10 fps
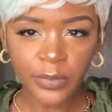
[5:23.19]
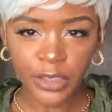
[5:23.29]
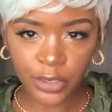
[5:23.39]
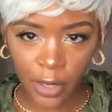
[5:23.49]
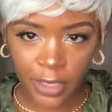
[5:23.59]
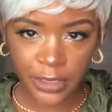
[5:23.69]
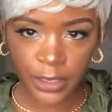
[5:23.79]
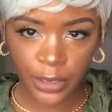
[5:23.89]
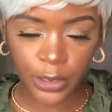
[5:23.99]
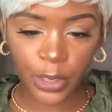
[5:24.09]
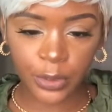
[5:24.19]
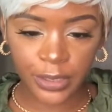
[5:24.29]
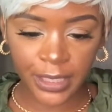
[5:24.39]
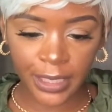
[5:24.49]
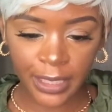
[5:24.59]
started to
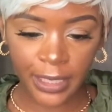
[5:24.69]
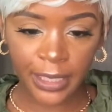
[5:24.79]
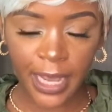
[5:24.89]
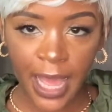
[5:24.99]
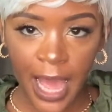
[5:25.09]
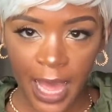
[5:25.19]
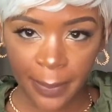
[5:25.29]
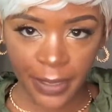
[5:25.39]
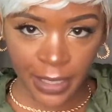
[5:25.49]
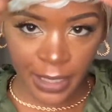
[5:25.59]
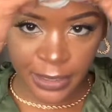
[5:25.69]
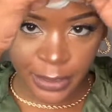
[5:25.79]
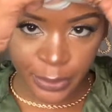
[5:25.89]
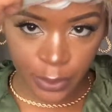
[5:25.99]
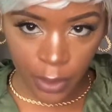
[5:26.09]
close in, I began
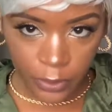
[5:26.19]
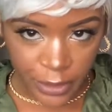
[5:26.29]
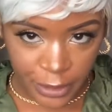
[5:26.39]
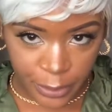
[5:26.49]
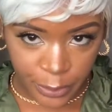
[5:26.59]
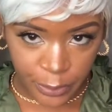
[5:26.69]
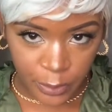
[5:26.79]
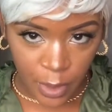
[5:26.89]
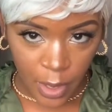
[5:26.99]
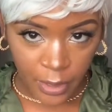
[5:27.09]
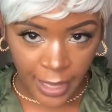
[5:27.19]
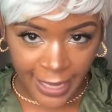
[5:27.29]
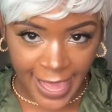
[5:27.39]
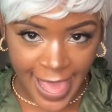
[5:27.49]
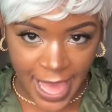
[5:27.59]
to only do
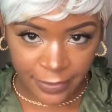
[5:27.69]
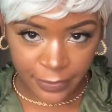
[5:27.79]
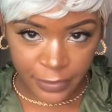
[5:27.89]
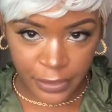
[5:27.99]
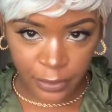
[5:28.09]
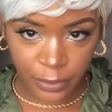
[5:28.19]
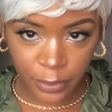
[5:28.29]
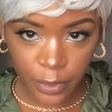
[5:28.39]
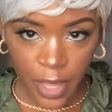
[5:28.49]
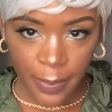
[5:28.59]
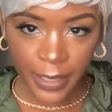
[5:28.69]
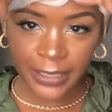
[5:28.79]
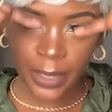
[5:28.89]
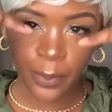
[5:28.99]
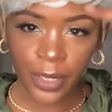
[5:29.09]
like half of a circle because
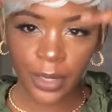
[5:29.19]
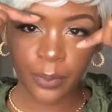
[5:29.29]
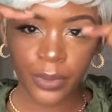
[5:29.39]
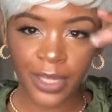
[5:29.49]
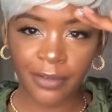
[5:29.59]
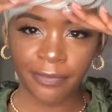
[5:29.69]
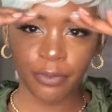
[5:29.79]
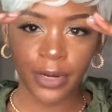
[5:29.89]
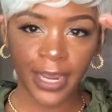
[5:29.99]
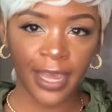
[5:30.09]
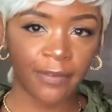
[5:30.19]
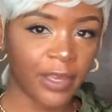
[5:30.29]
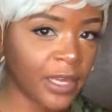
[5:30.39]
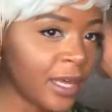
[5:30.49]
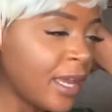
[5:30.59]
I wanted a really front heavy
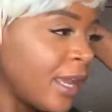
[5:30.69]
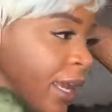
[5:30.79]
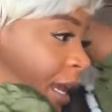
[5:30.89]
cut.